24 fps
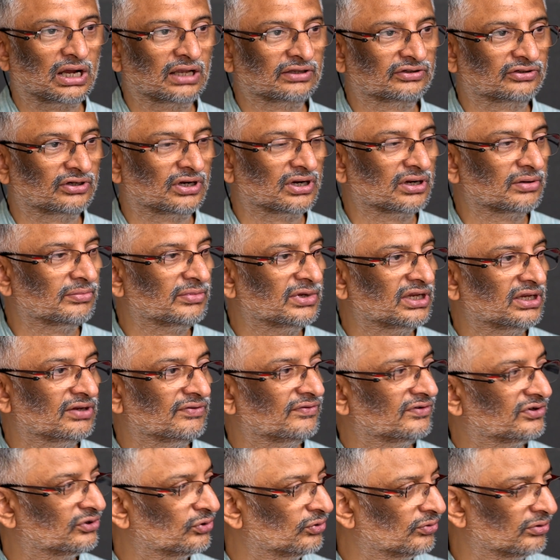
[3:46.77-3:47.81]
astronomy,
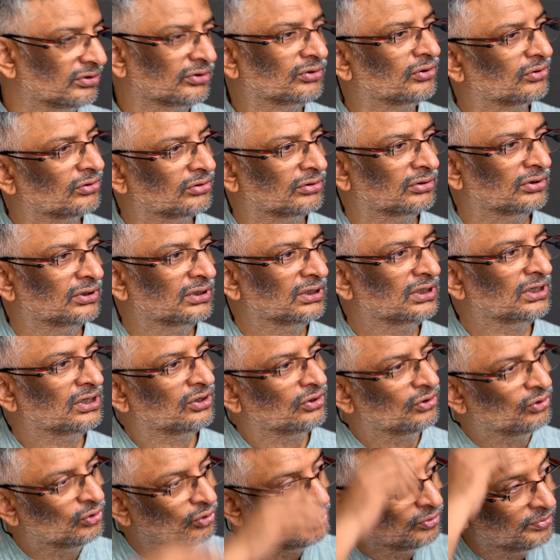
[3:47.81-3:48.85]
we should, no.
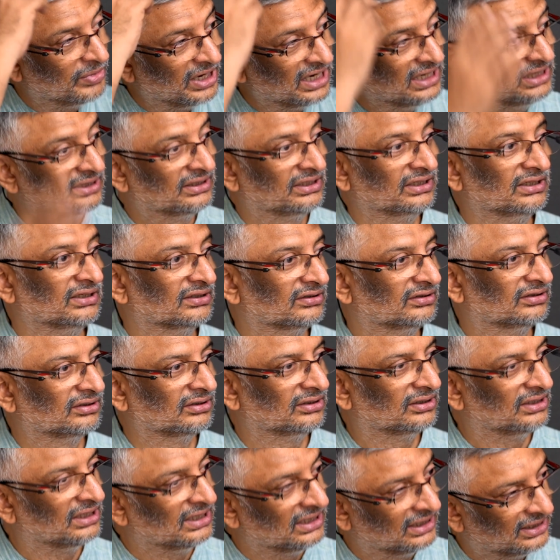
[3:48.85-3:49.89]
Do many things,
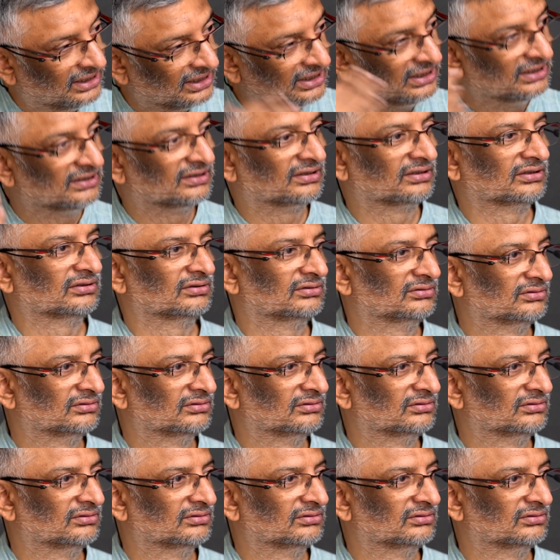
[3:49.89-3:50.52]
increase.